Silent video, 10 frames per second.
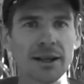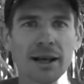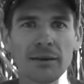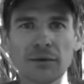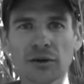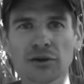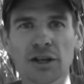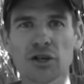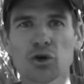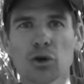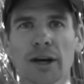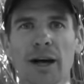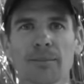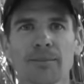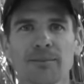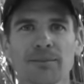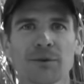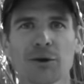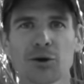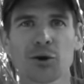and just get sugared up.
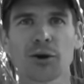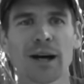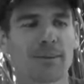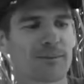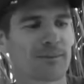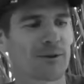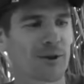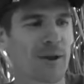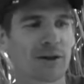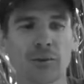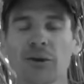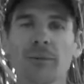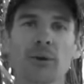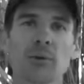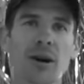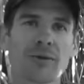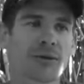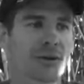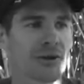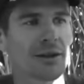So that's my typical
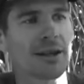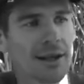breakfast,